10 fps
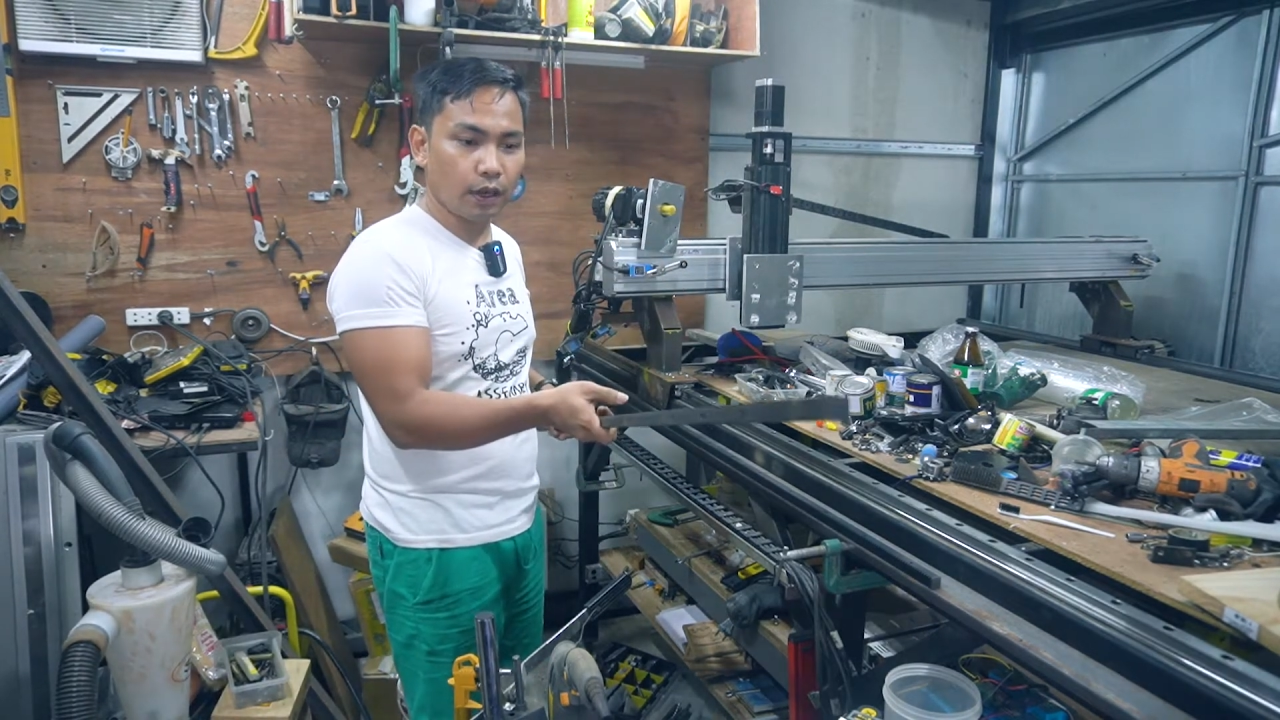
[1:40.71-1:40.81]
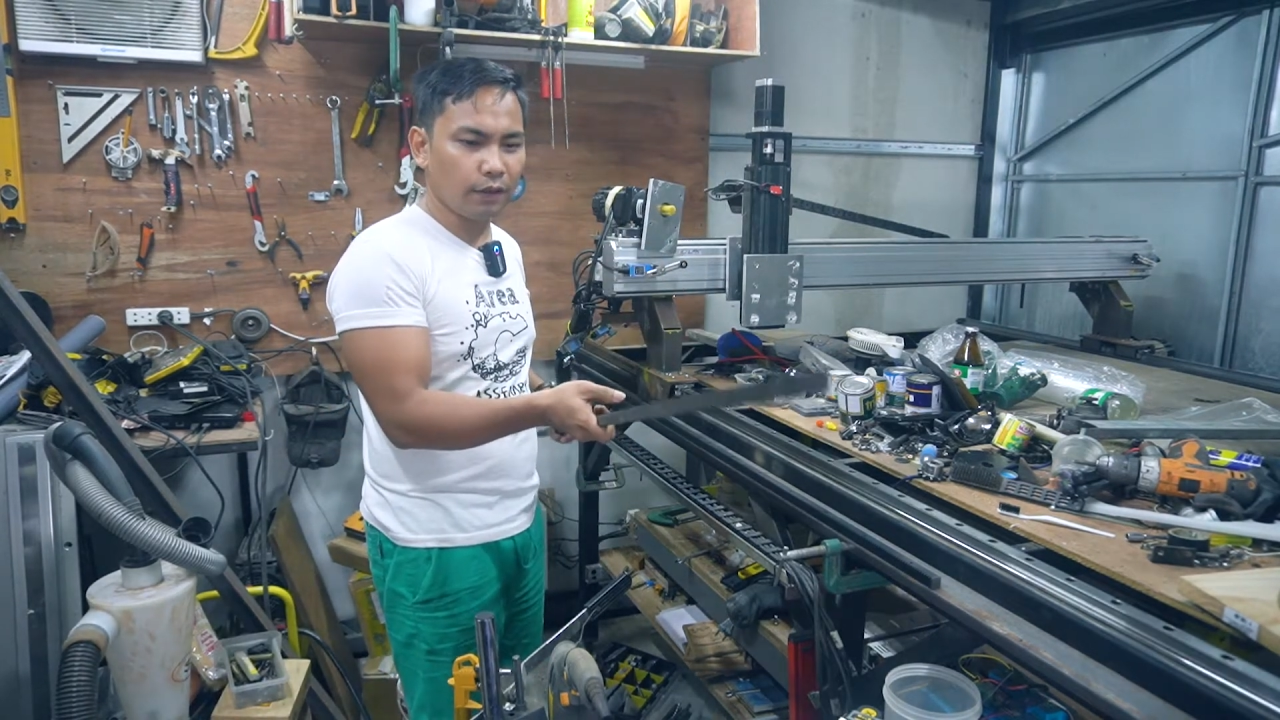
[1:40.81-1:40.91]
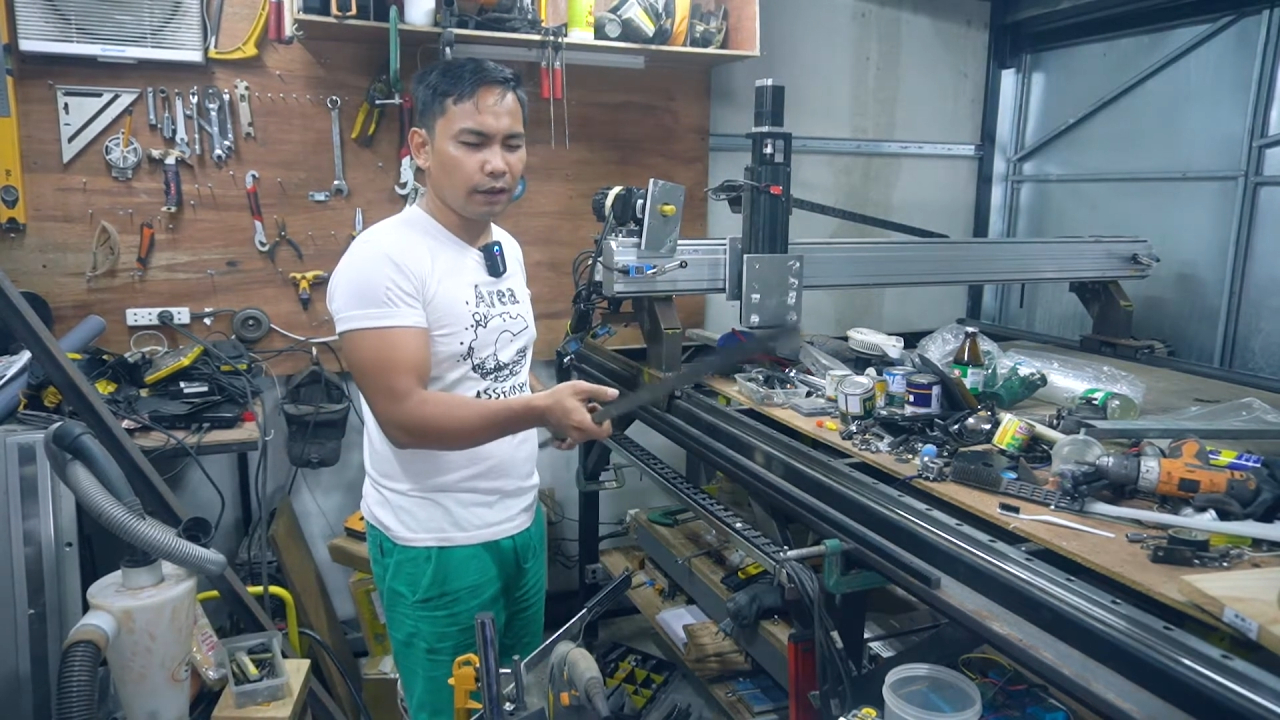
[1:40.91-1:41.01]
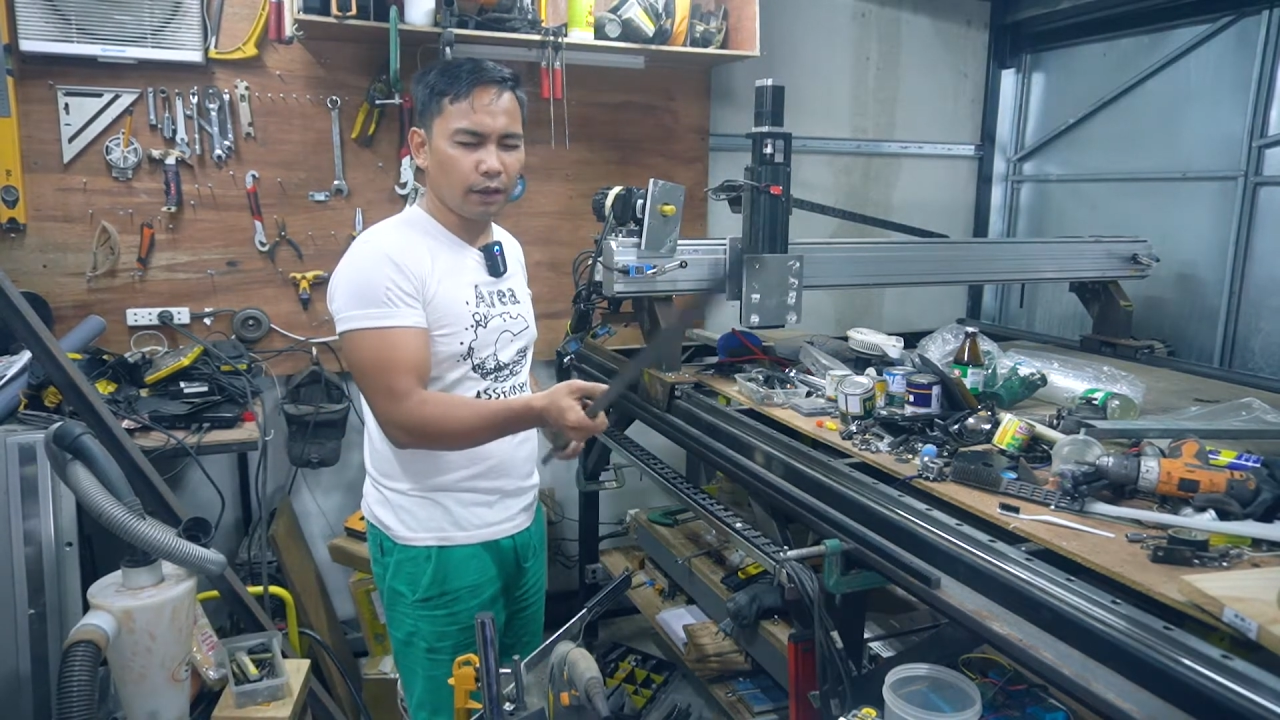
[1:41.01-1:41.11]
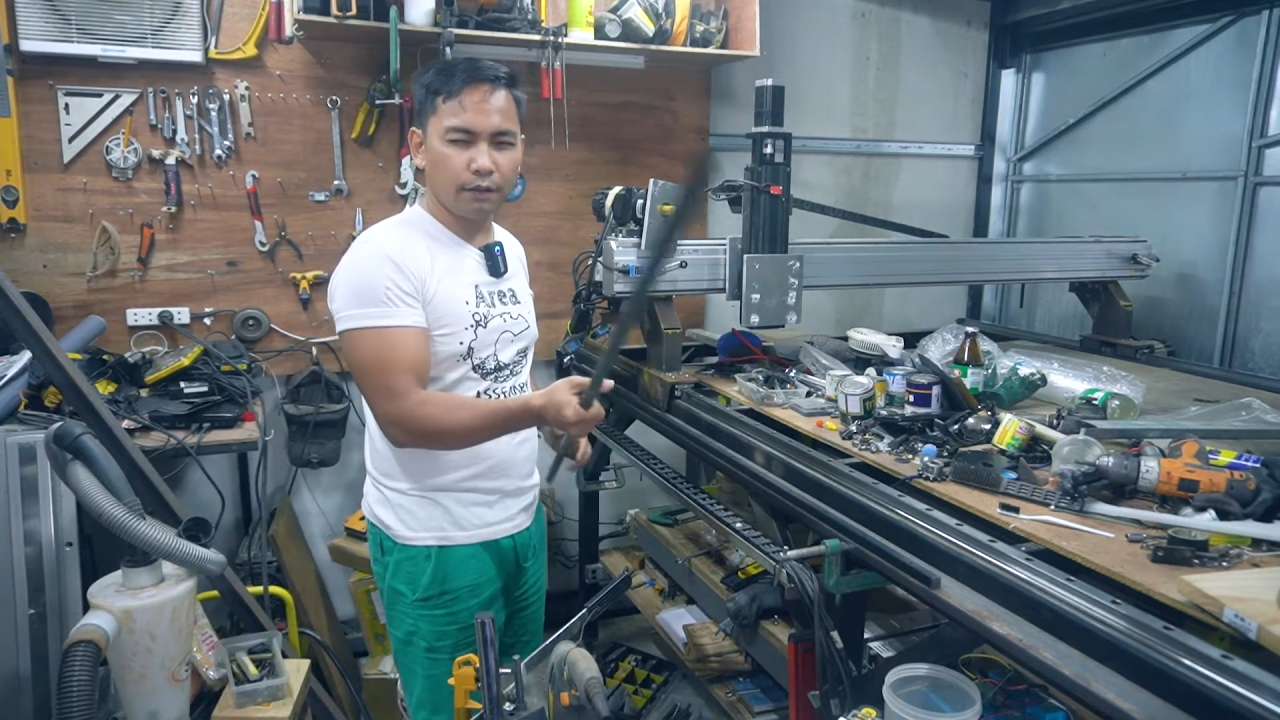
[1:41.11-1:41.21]

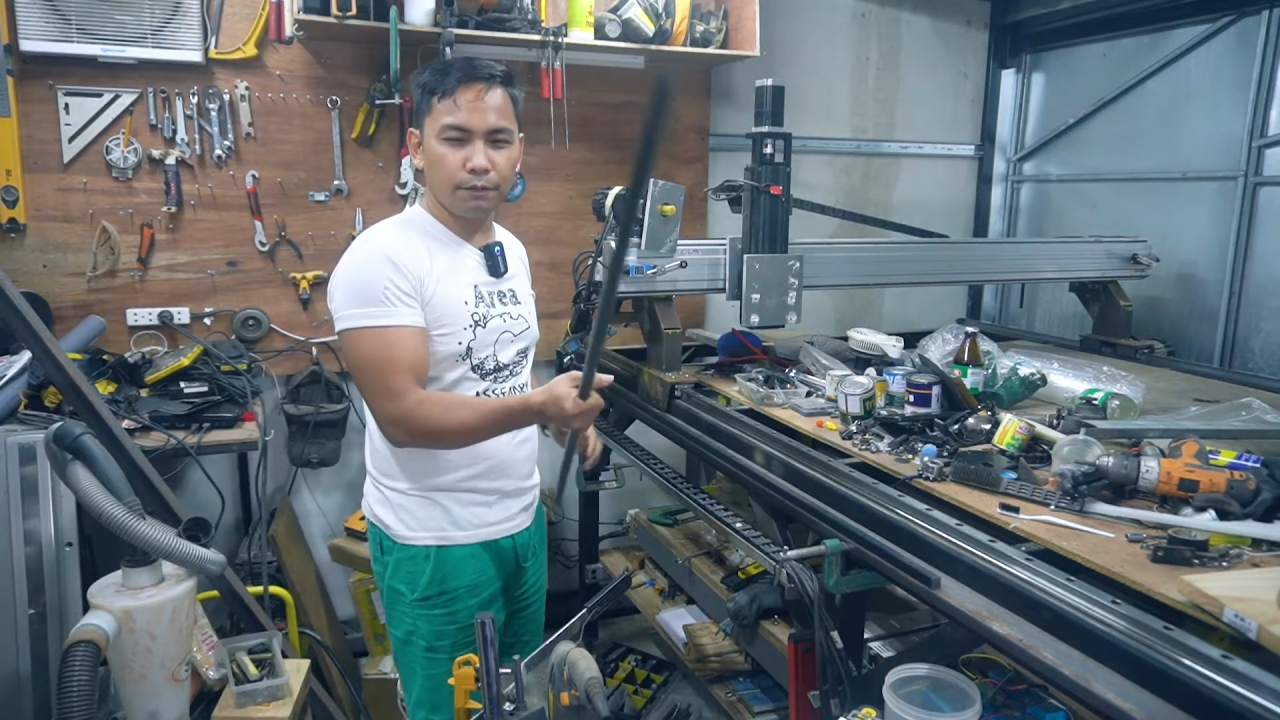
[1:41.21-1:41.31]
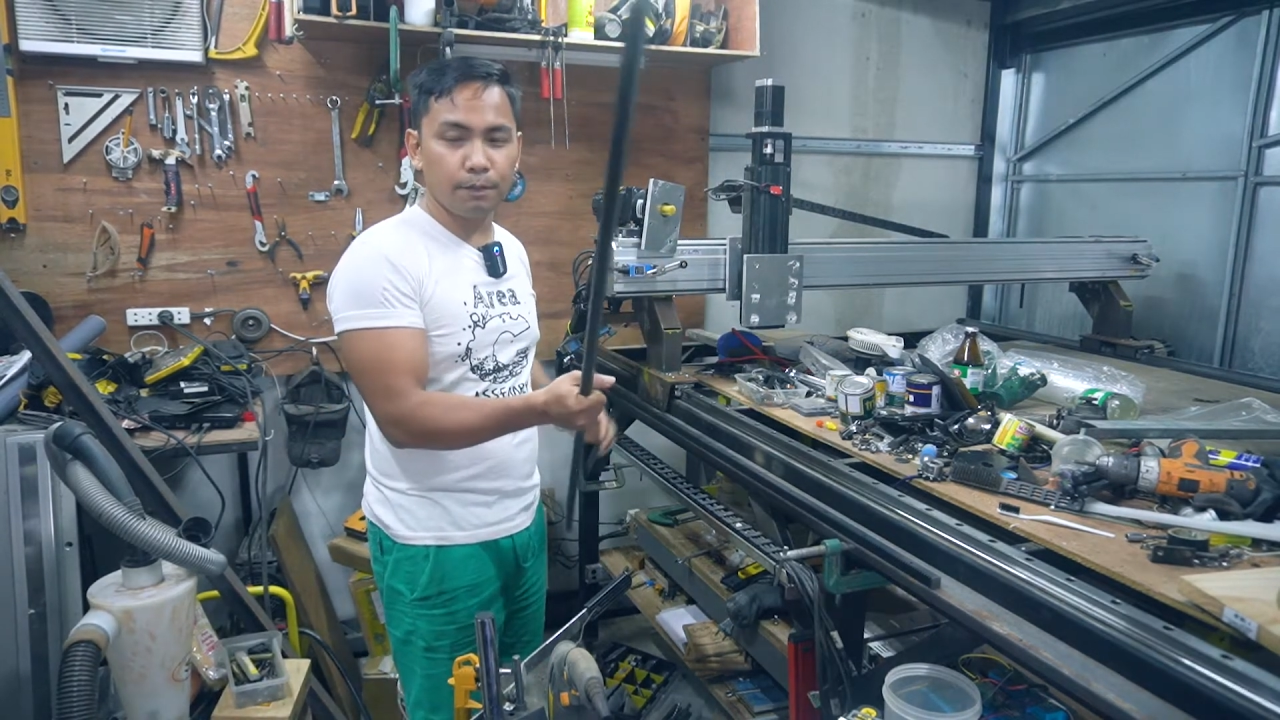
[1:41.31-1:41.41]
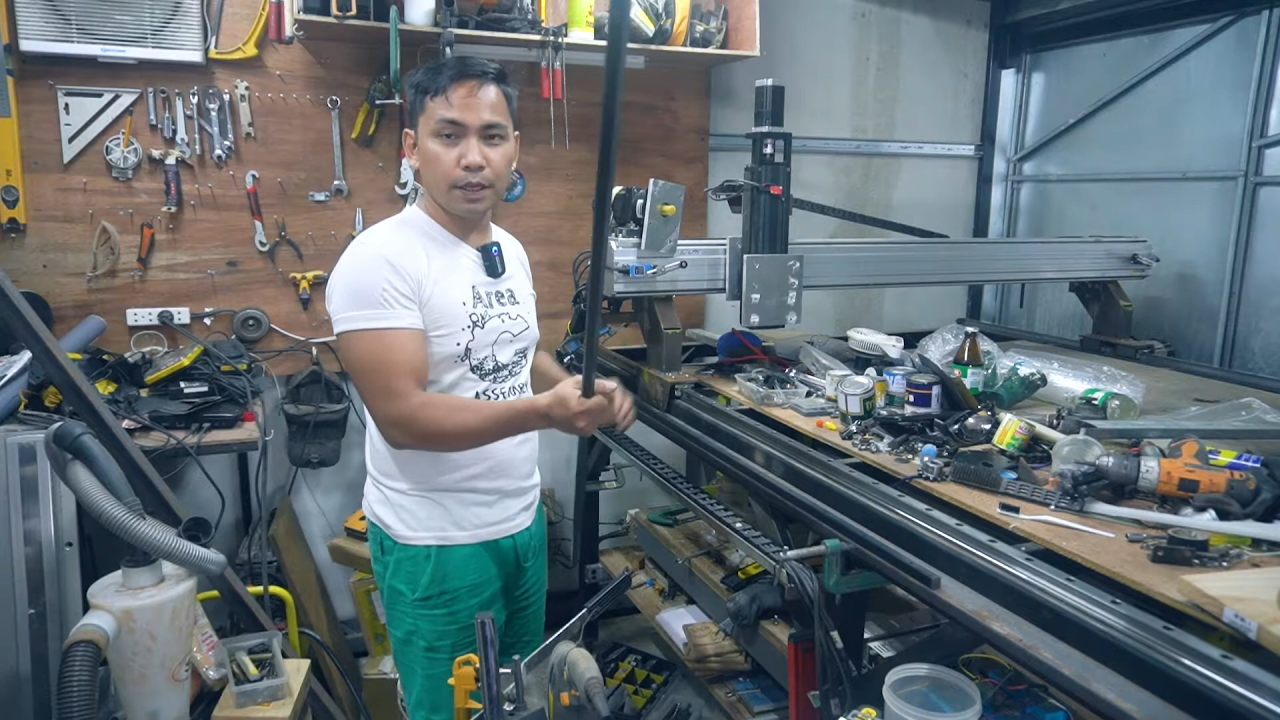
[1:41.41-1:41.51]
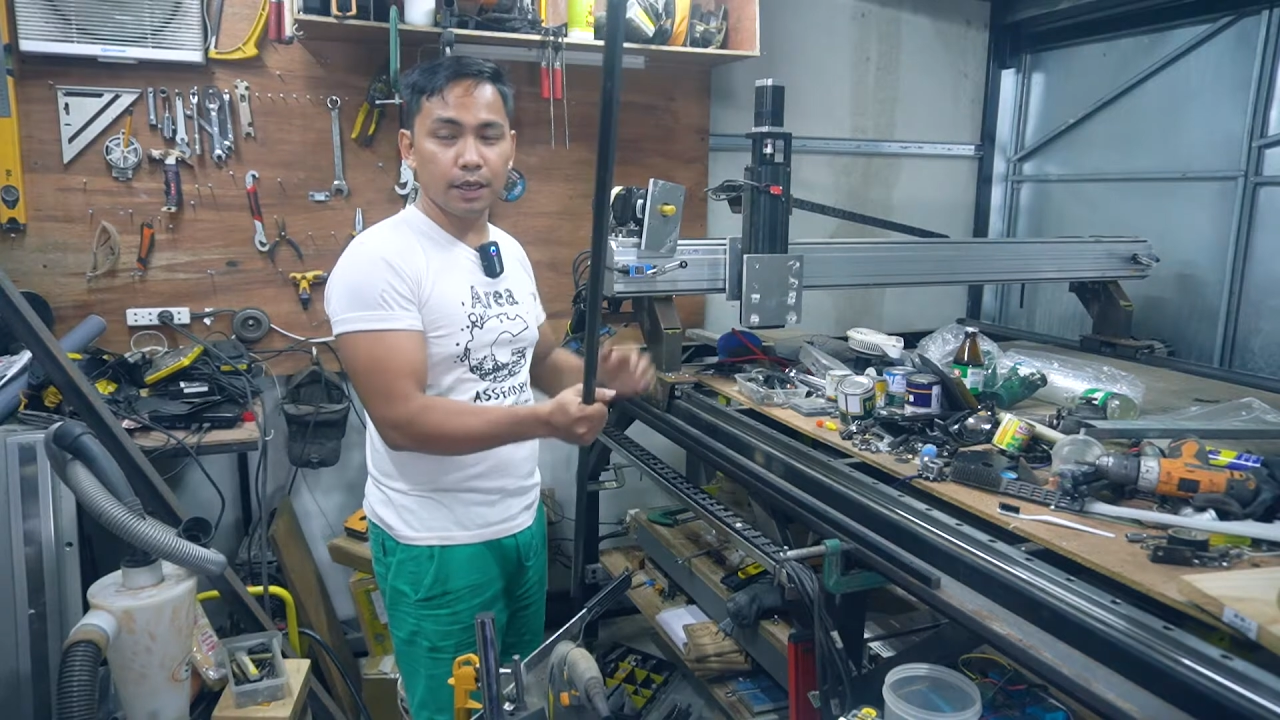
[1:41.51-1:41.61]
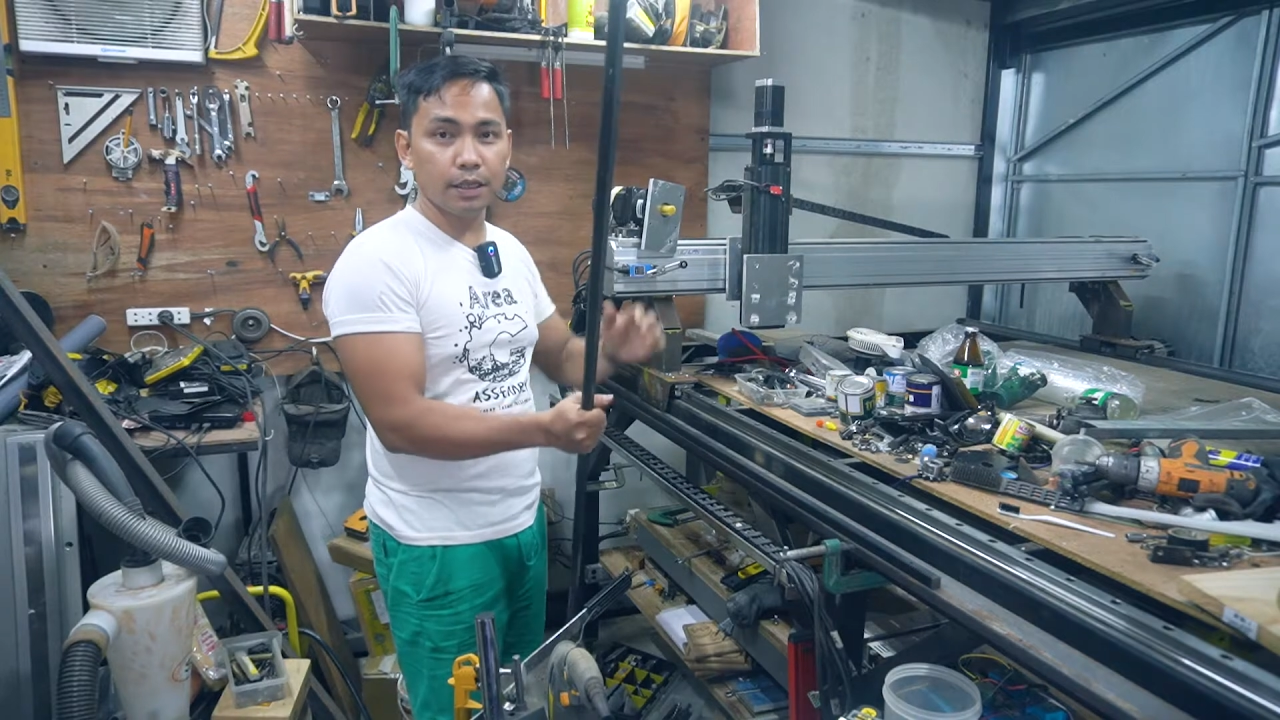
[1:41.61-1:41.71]
I've
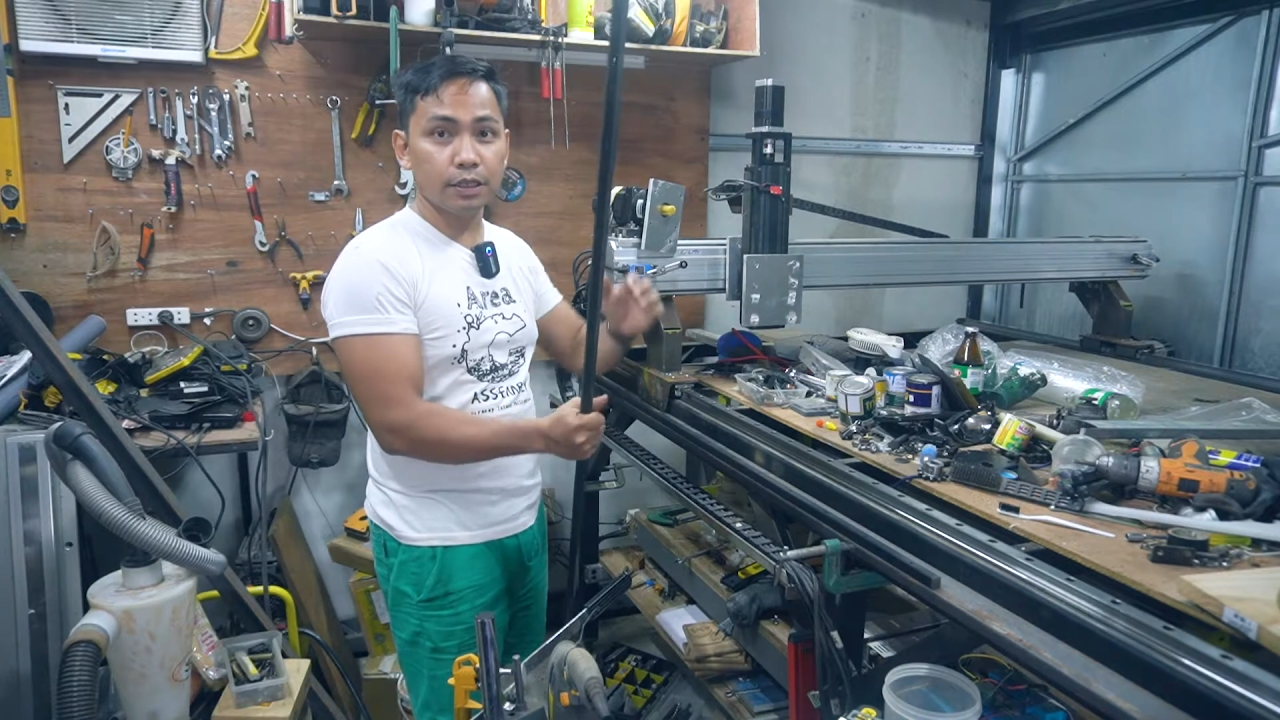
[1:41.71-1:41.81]
been uh,